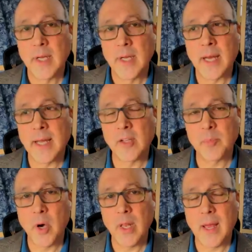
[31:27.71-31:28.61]
And I
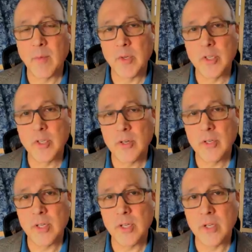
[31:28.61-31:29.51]
guess, Paula, I would
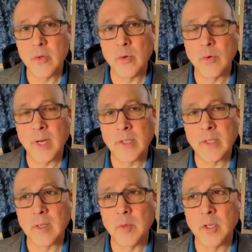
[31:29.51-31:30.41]
turn to you
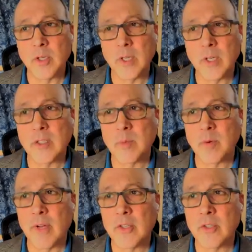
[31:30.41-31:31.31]
as a communications
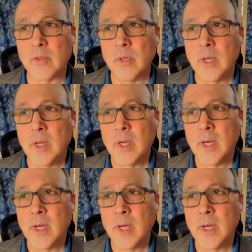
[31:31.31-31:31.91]
professional.